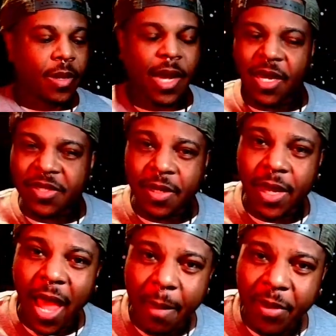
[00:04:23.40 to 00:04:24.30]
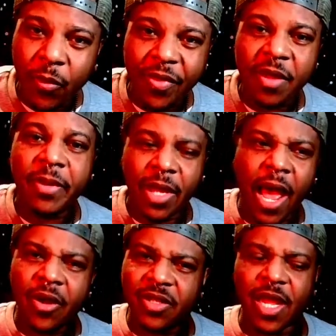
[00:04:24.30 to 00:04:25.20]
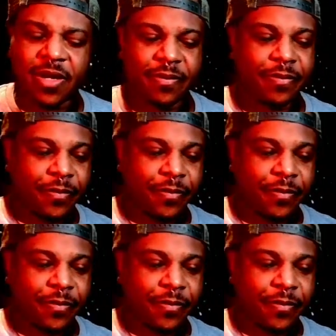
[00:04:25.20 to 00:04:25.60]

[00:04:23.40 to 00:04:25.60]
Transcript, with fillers: Not necessarily happy with it, but I understand.